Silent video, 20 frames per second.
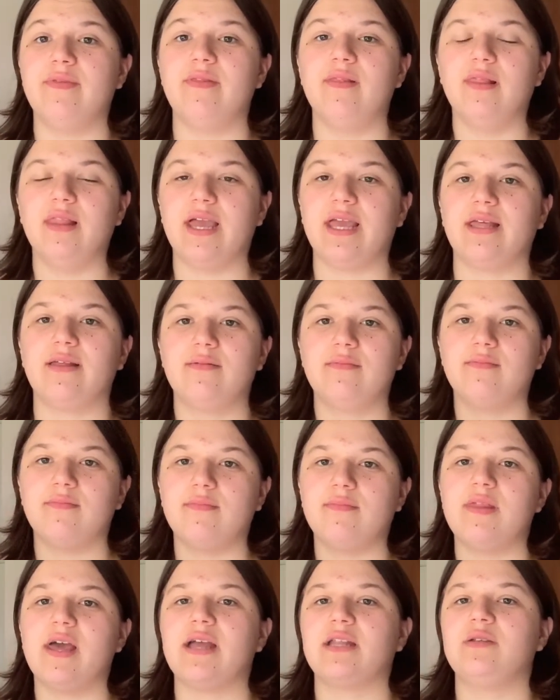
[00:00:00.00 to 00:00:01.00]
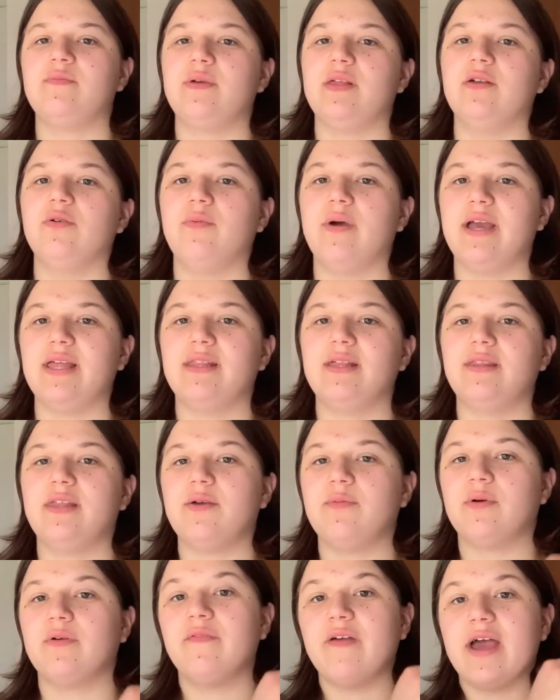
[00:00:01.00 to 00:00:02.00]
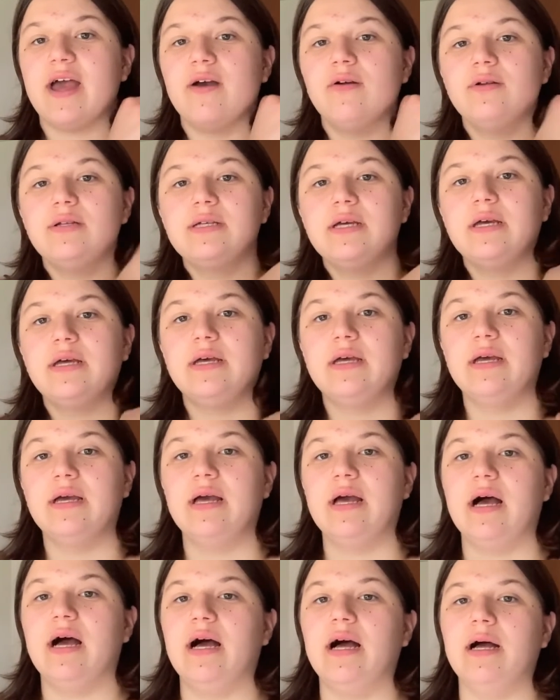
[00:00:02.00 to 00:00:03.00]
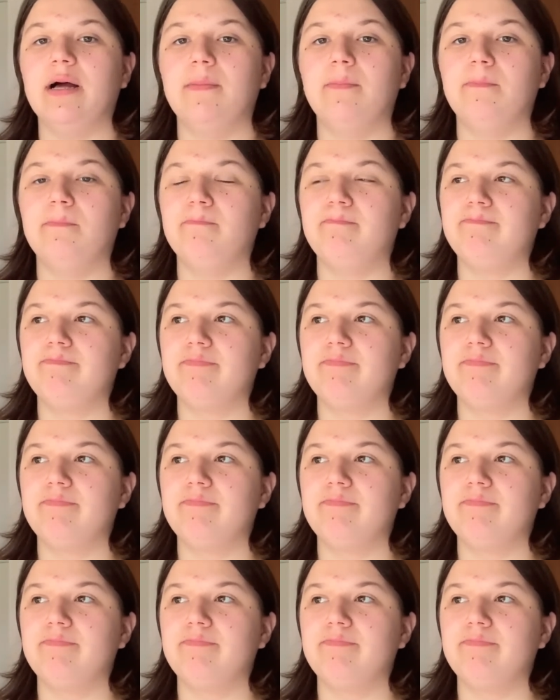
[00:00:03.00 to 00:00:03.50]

like that to be the way that they were found. And